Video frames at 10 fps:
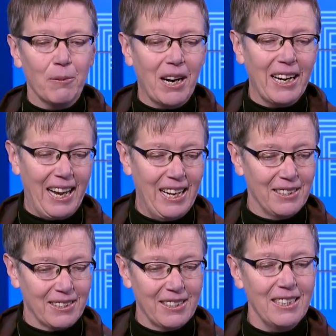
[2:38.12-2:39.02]
what I
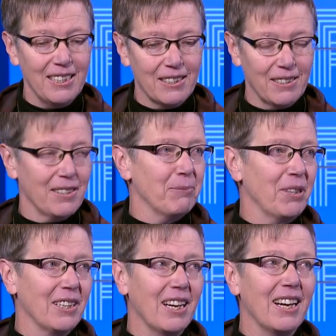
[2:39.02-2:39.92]
can't see into
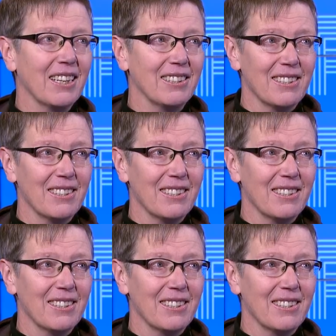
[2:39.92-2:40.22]
something that I can